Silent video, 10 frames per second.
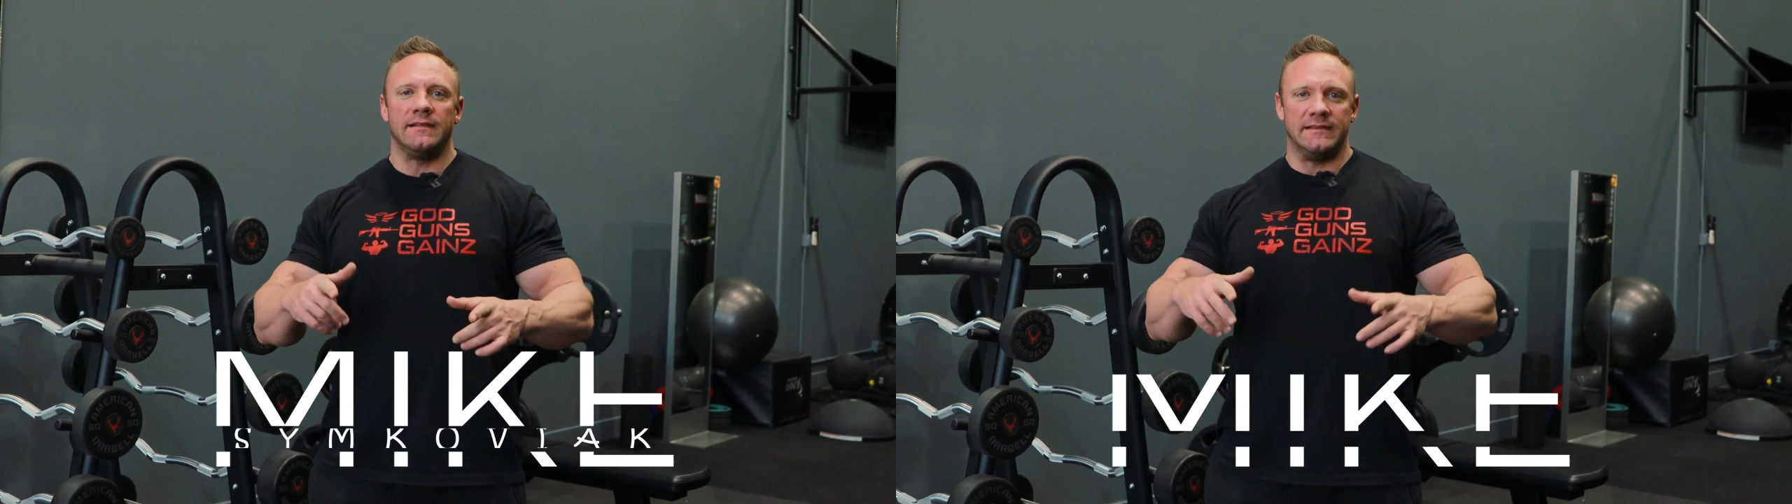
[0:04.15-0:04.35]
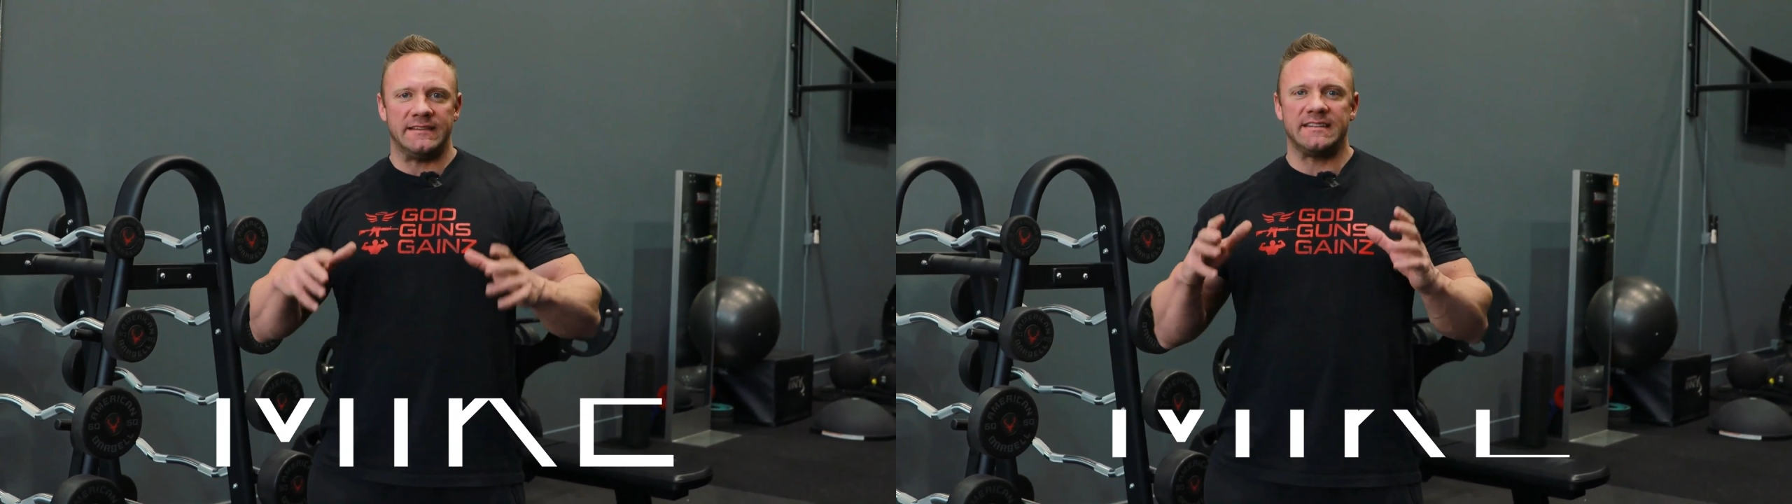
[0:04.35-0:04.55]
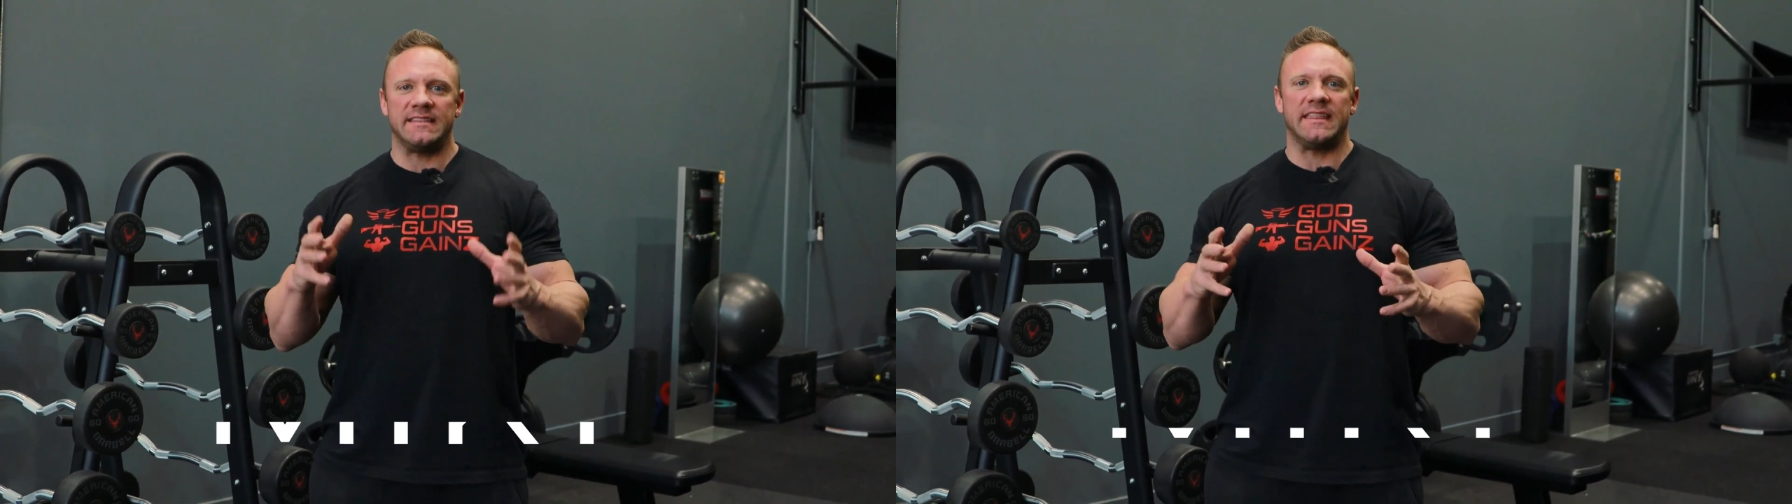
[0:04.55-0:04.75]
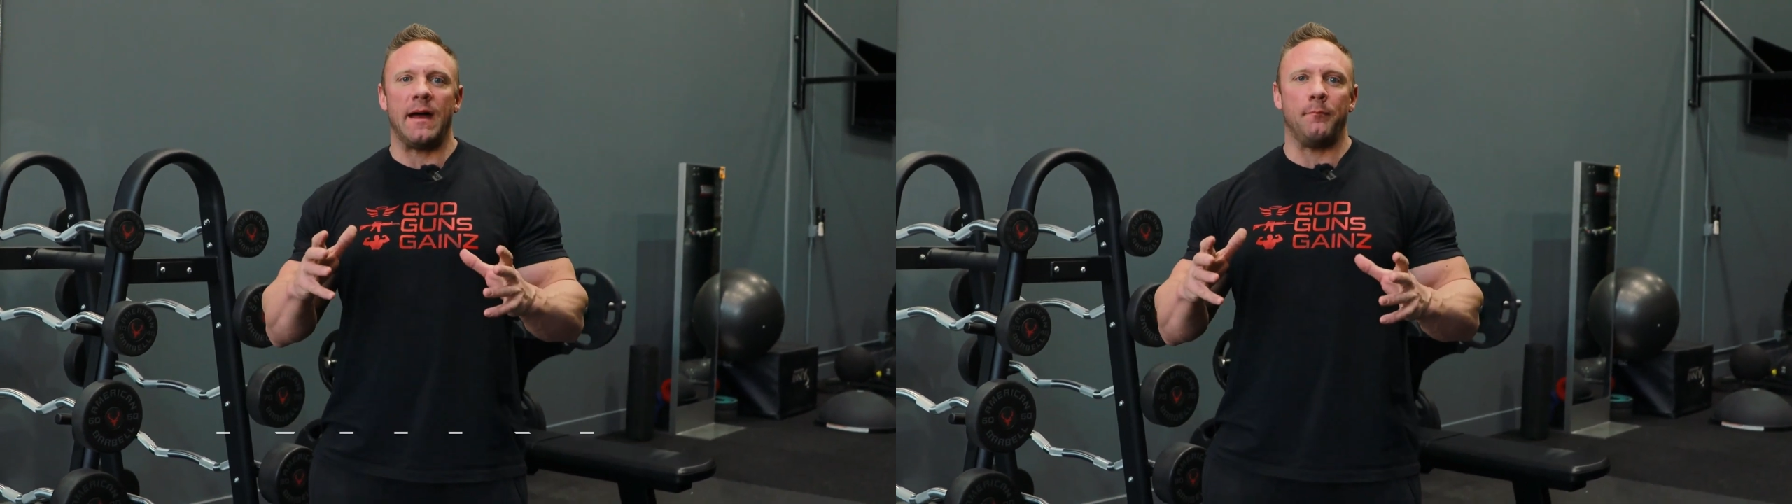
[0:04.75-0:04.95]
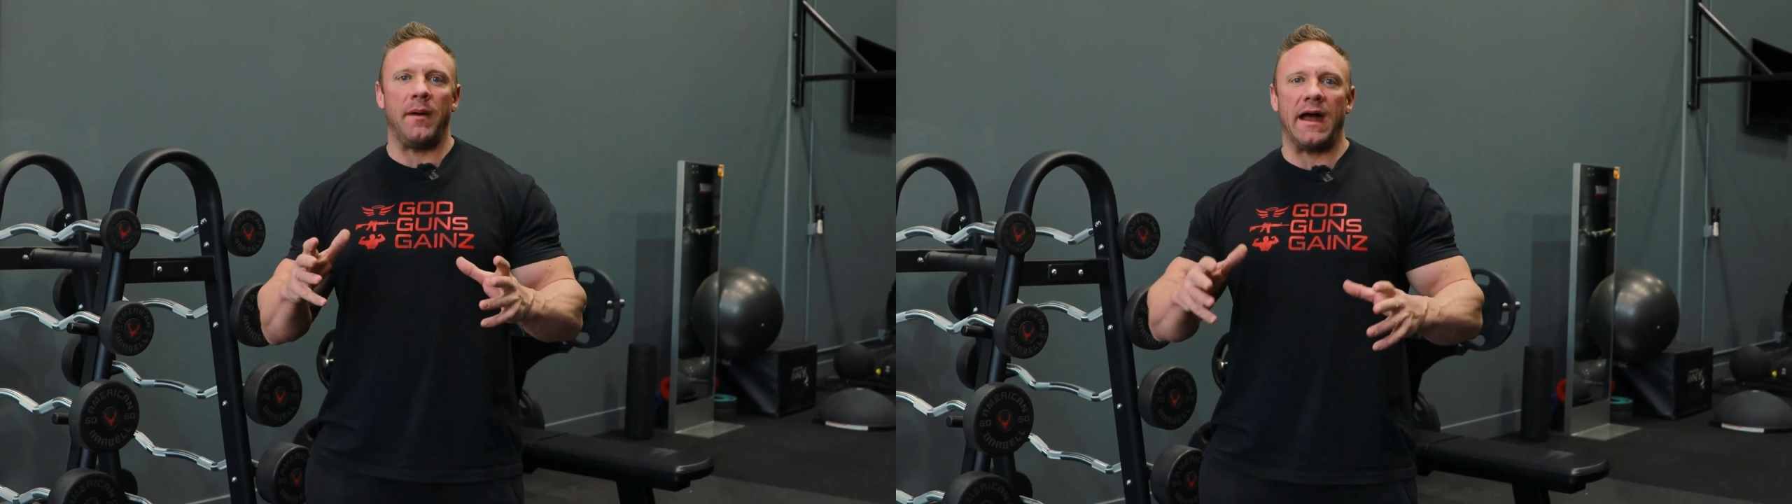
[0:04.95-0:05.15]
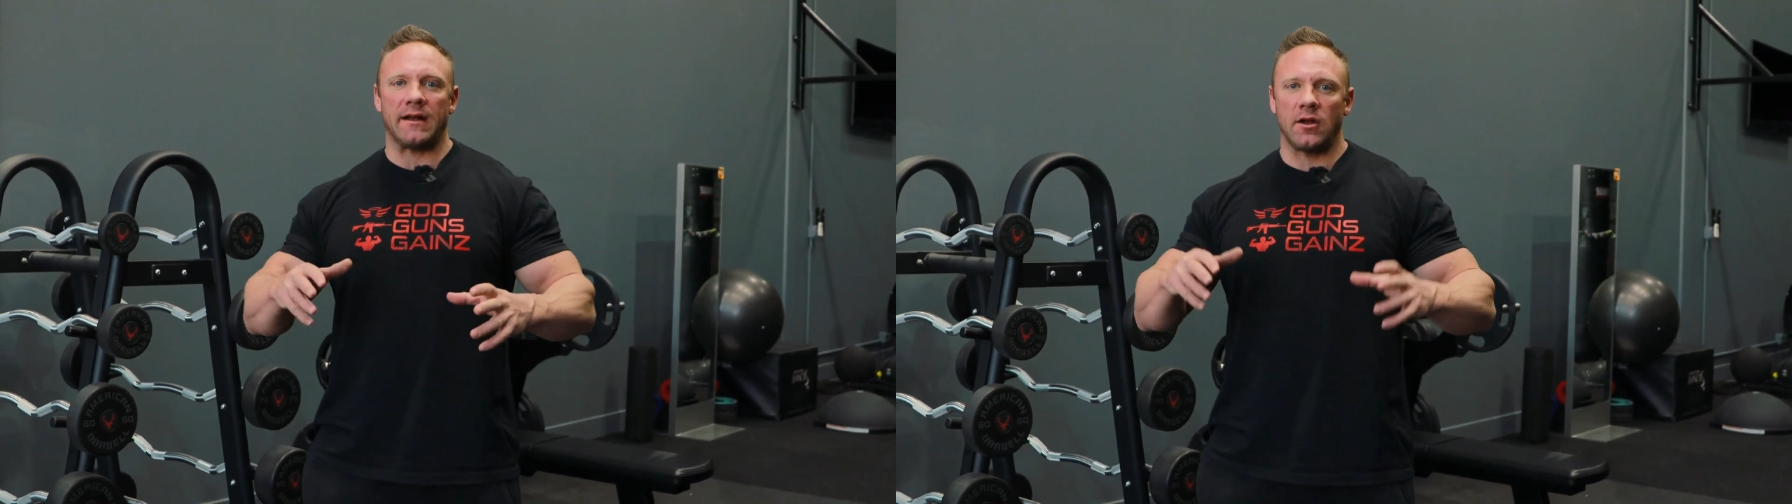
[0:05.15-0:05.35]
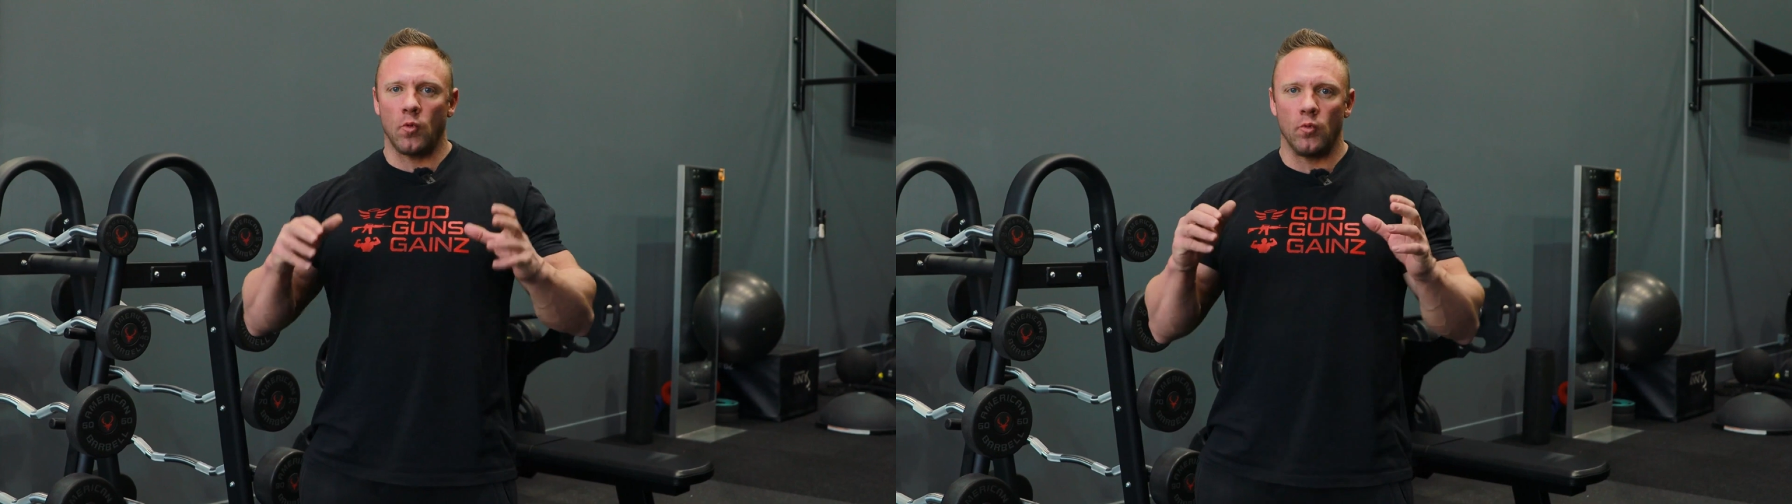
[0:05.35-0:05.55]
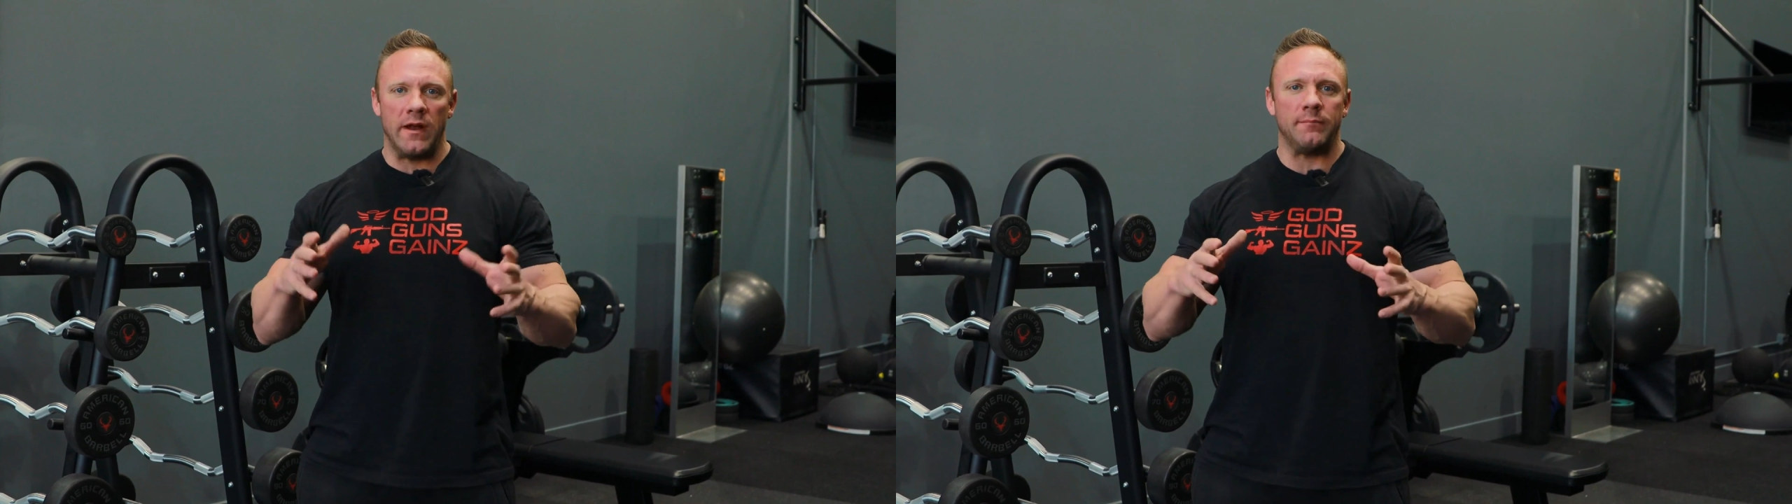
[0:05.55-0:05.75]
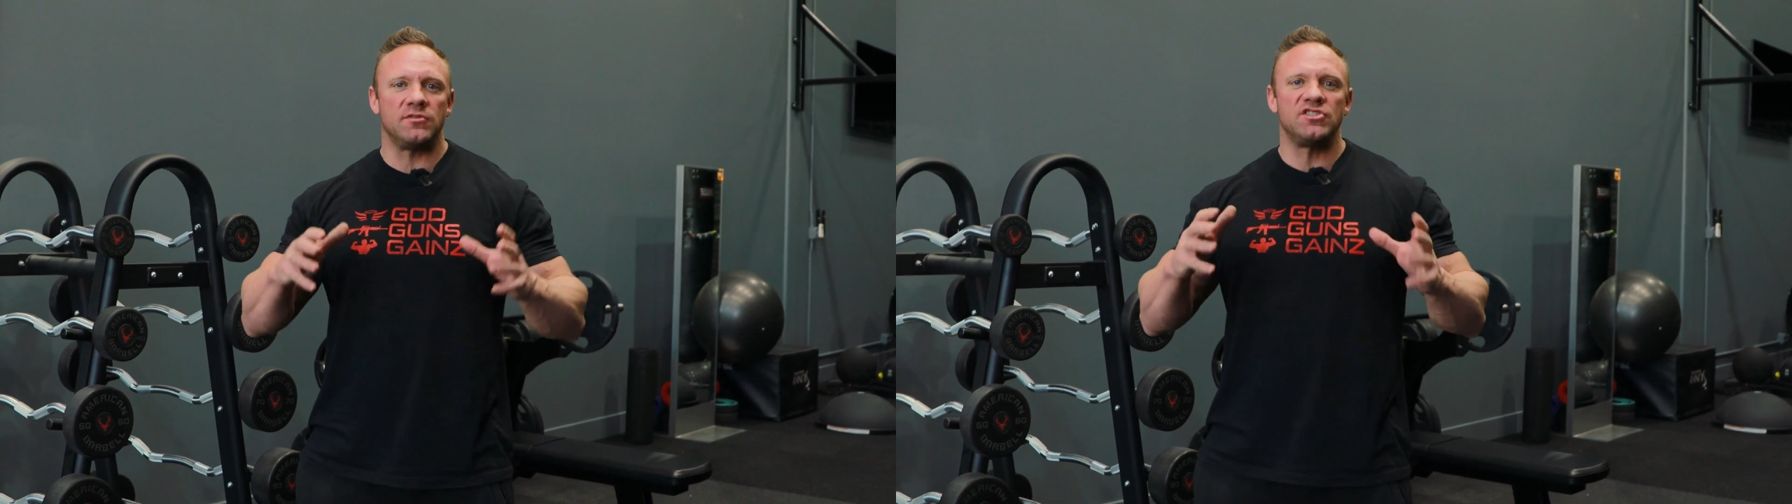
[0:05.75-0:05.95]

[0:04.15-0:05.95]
Let's get that back ripped,